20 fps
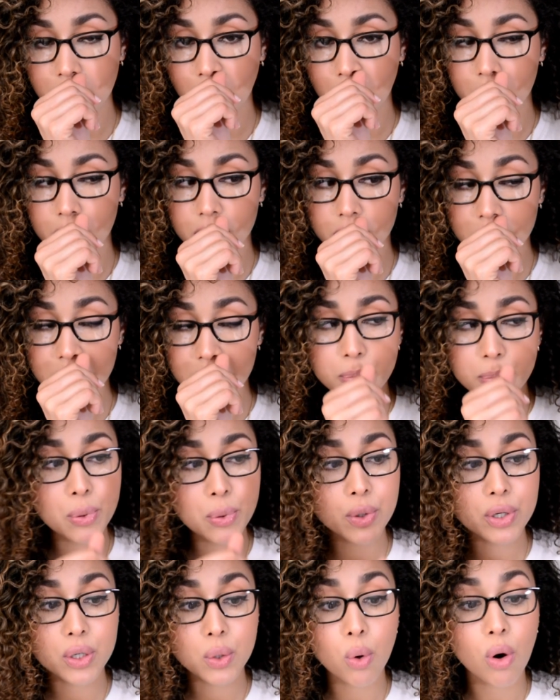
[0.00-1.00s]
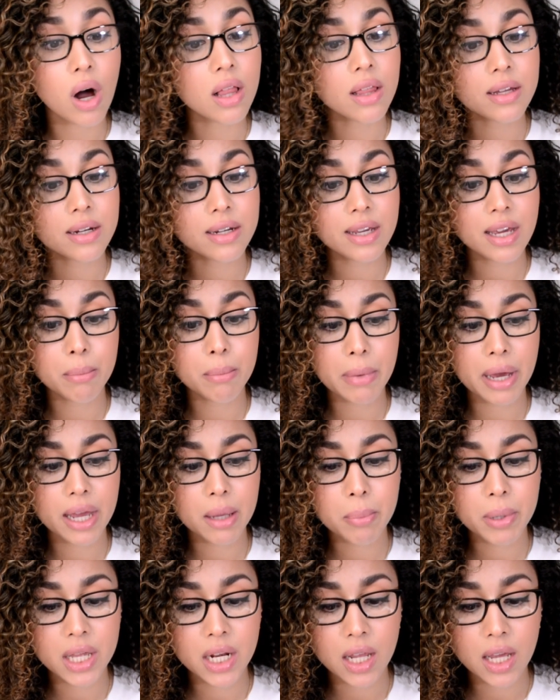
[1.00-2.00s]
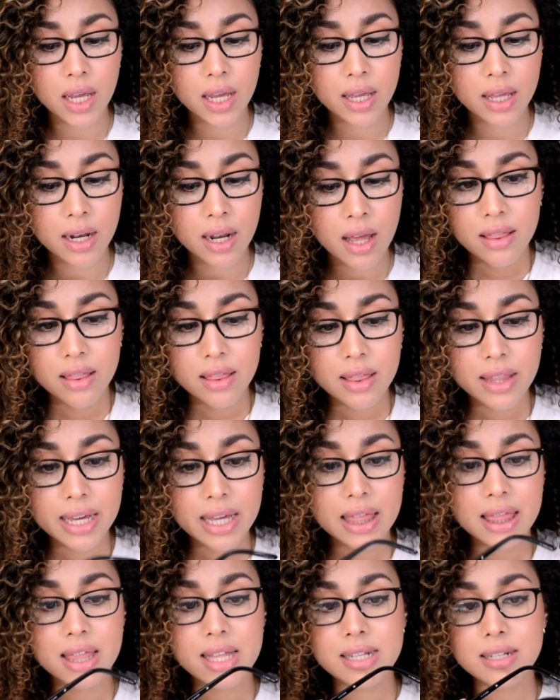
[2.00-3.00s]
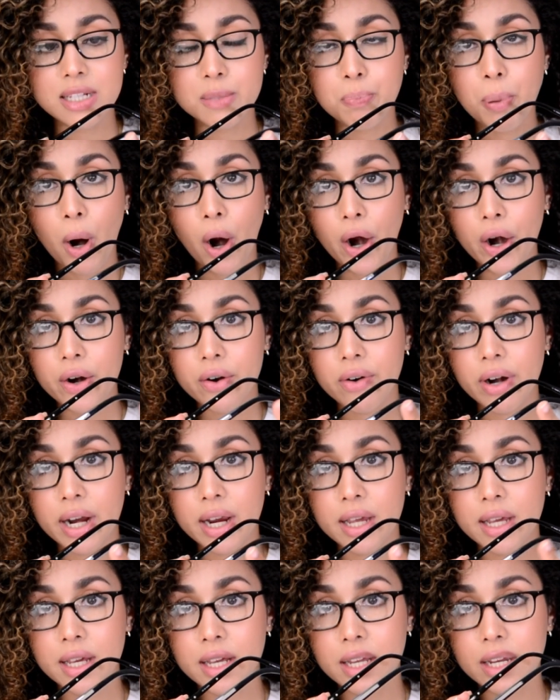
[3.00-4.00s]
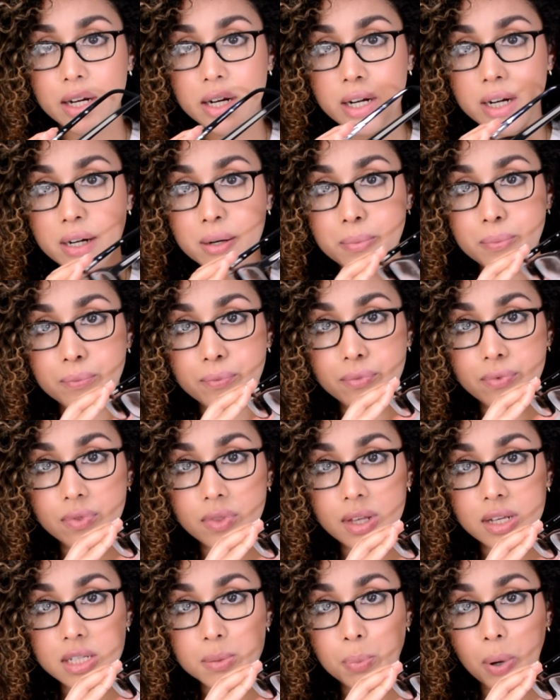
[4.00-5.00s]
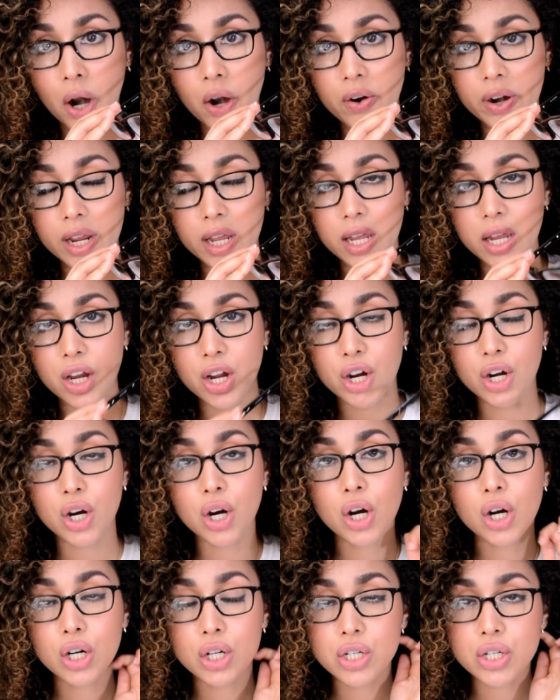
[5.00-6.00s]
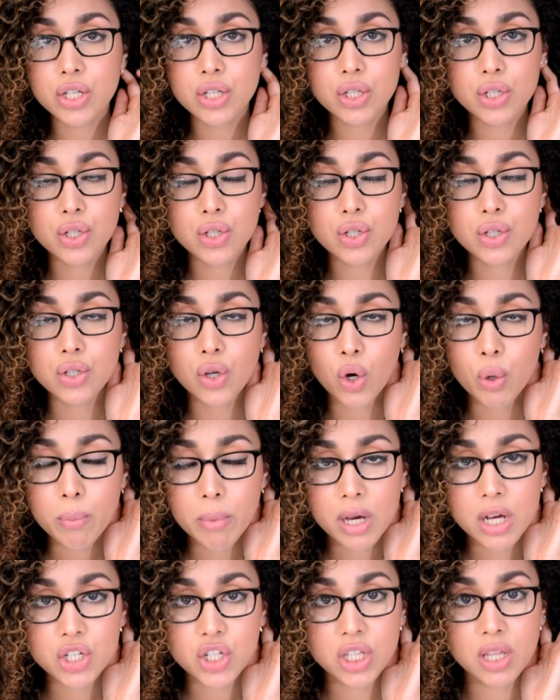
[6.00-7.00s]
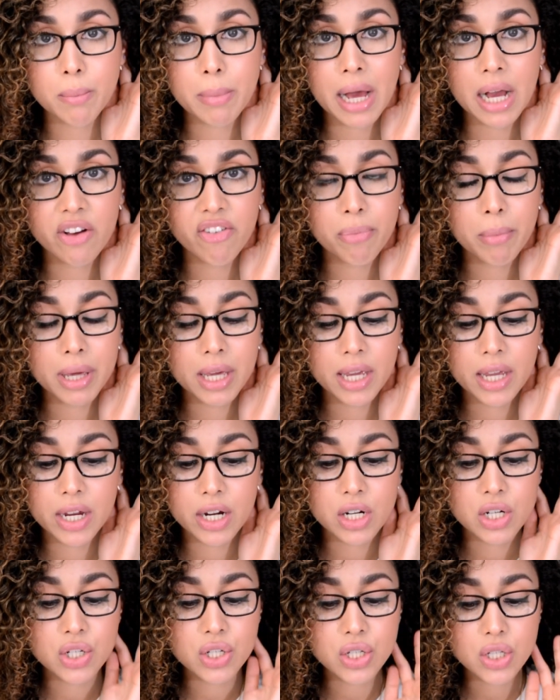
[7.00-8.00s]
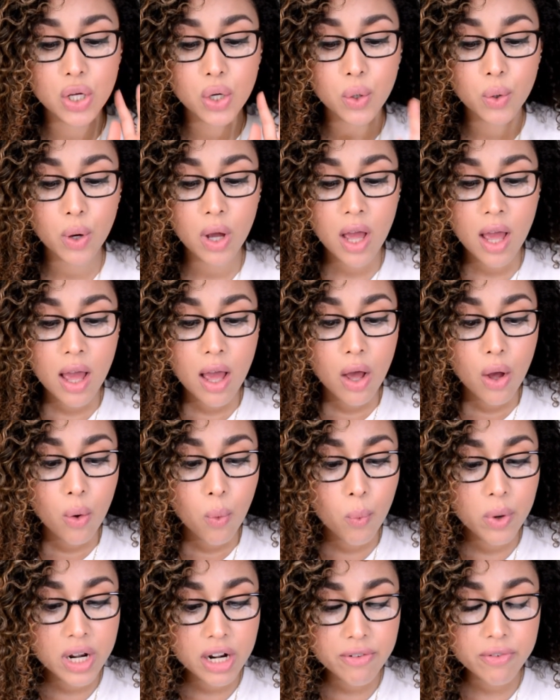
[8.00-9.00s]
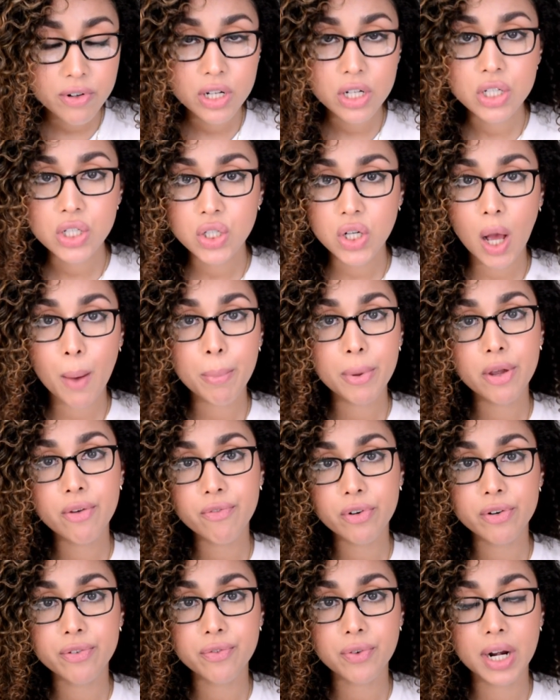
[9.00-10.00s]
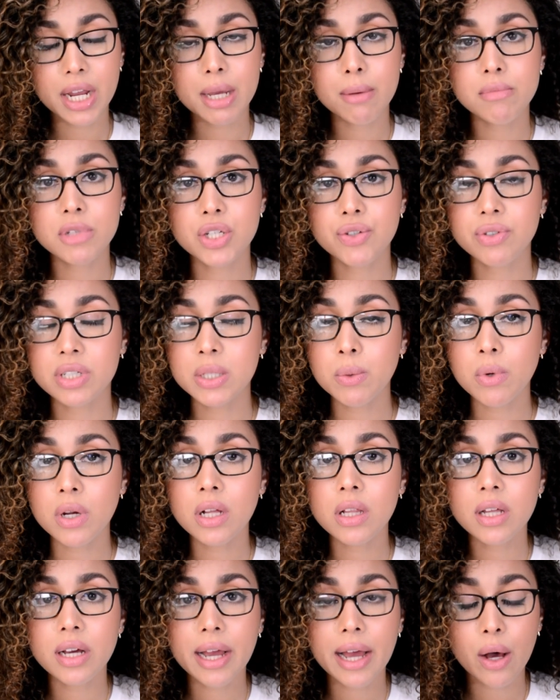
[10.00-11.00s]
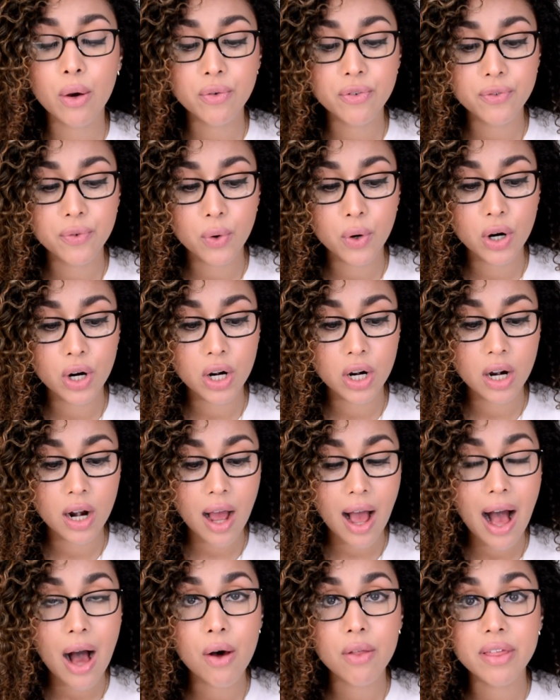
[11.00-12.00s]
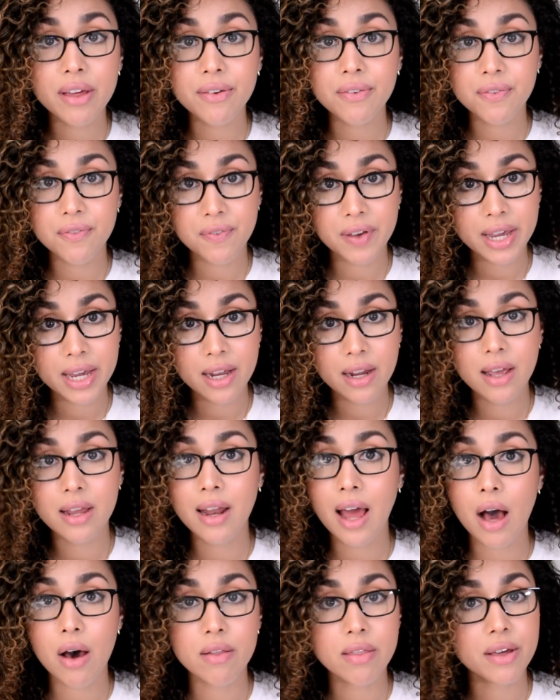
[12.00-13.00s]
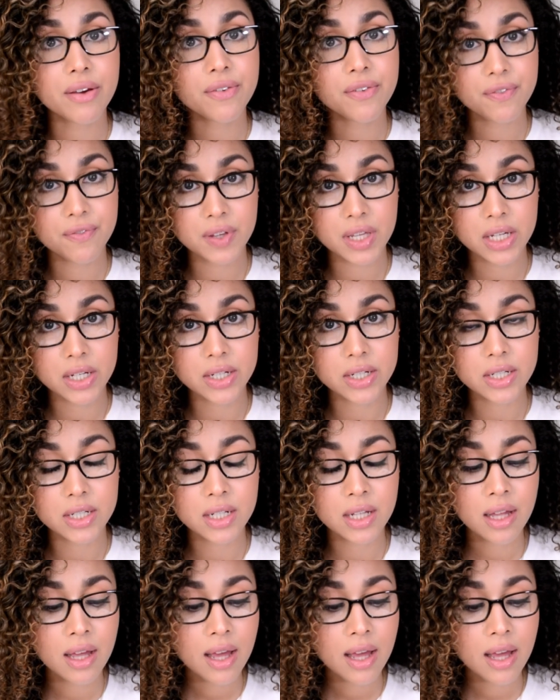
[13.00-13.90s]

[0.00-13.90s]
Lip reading: are really poor quality in my opinion. Like this part right here hurts so much in the back of my ear. So whenever you're shopping for frames, you really want to look out for how they fit and how they feel.